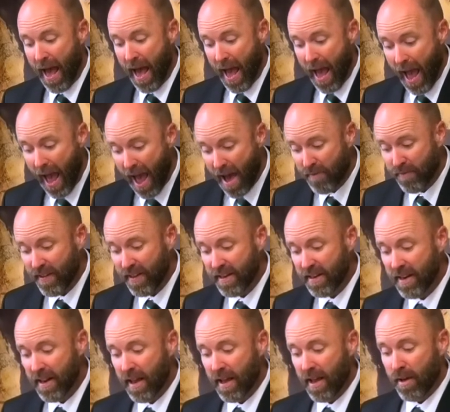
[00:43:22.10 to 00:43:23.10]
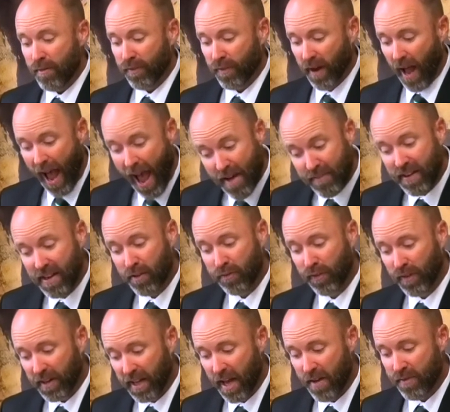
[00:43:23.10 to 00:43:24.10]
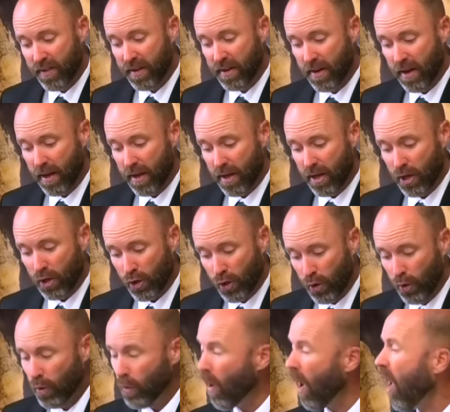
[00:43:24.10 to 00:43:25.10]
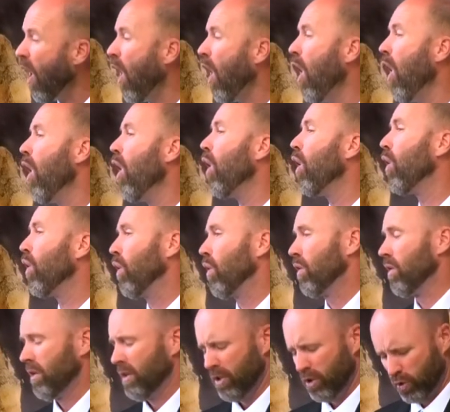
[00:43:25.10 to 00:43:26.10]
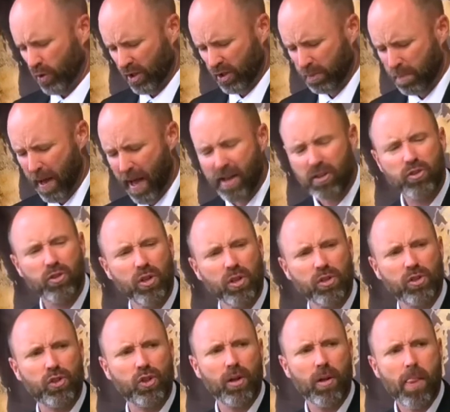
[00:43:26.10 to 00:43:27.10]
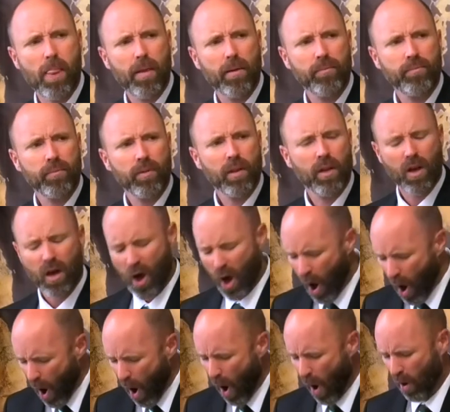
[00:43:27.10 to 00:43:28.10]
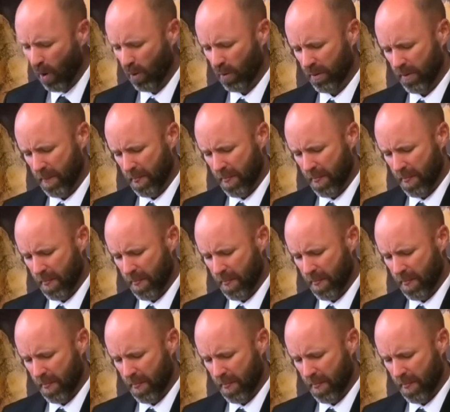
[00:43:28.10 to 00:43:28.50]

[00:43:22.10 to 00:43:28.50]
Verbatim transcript: having, for, having forgiven you all trespasses. All